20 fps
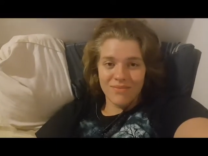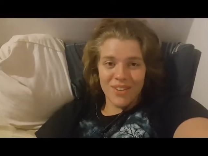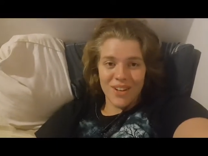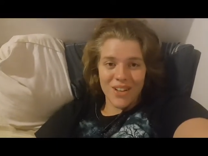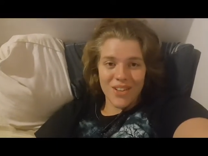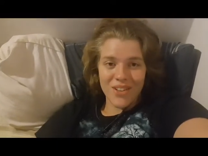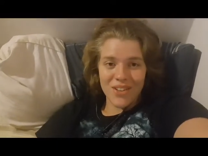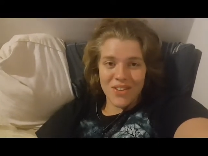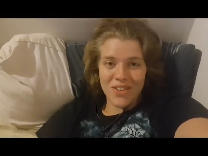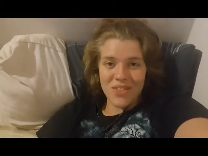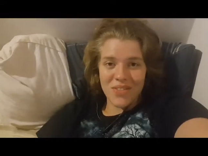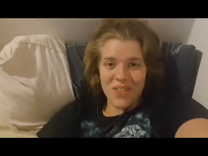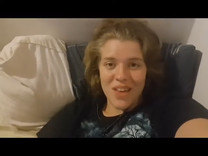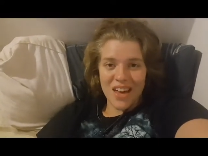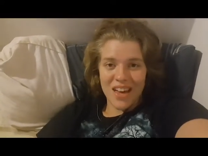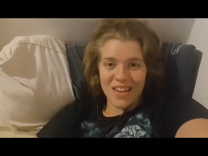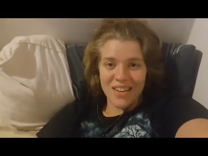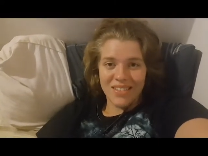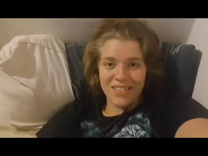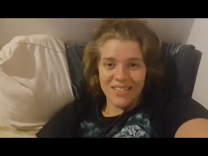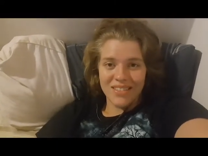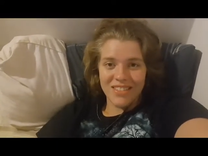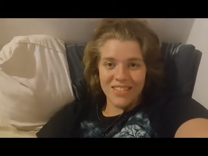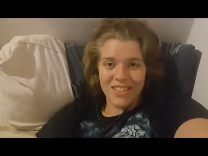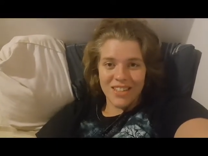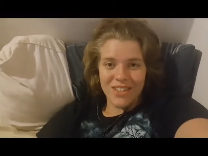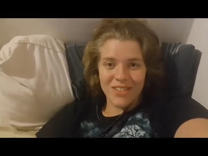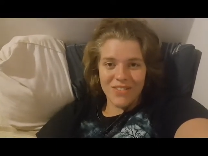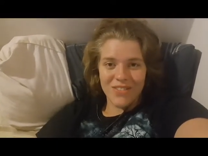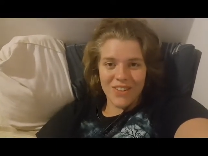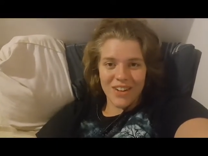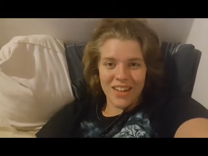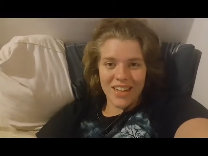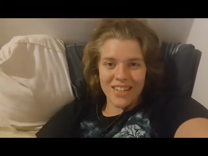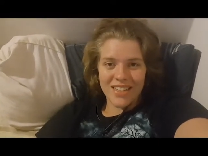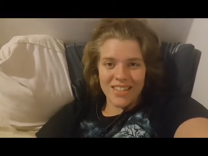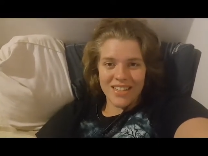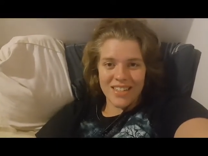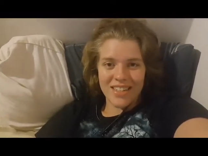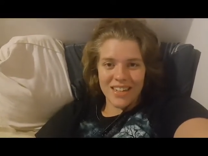other than that, don't
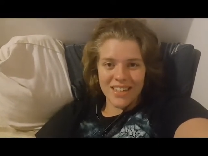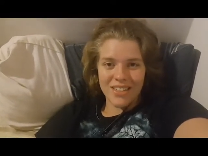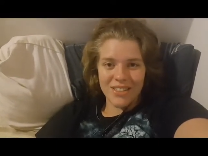forget to stay